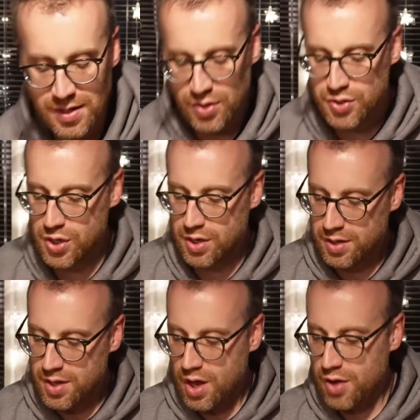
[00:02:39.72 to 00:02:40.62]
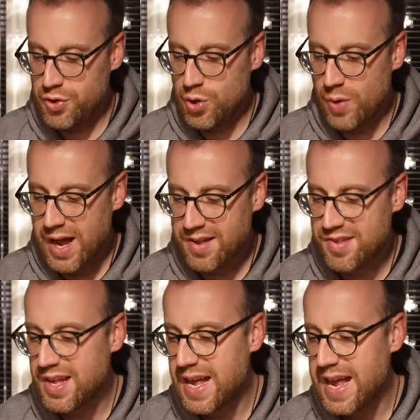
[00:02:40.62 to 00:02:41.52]
So
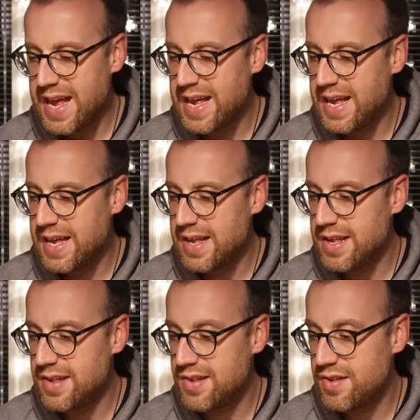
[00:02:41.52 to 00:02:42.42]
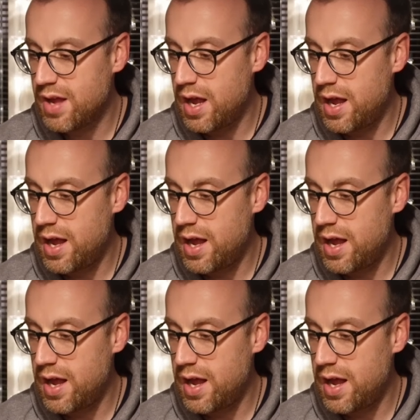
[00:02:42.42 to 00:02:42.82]
Honduras is 3